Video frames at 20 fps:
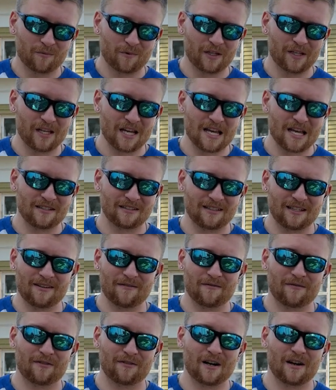really isn't
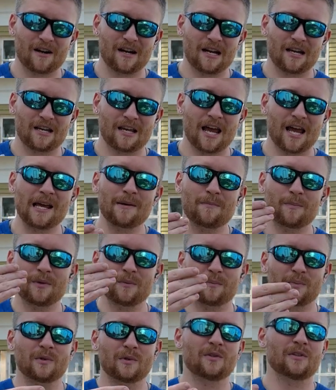very
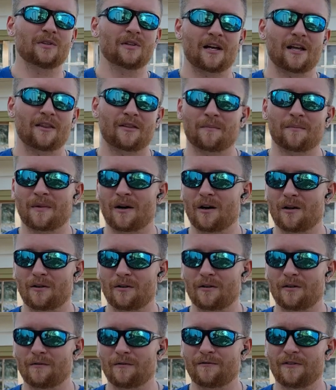capable in the
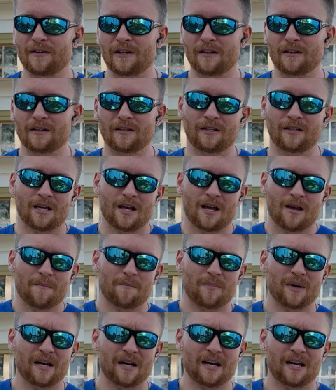modern field,
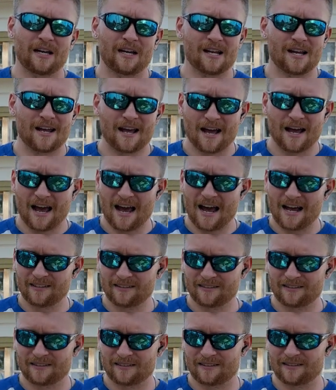but
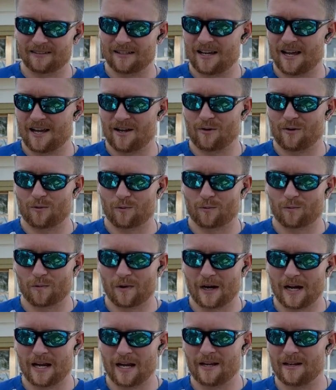has a
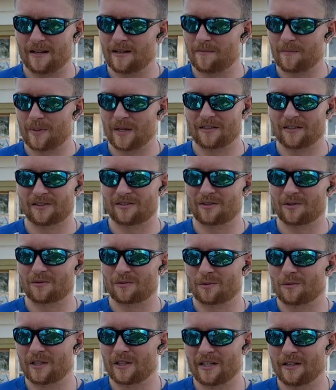great pistol
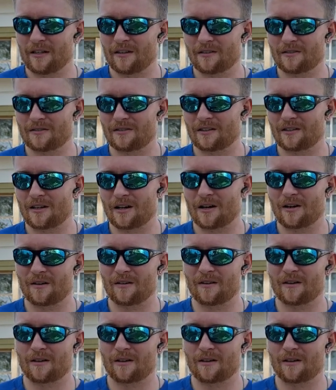20 years ago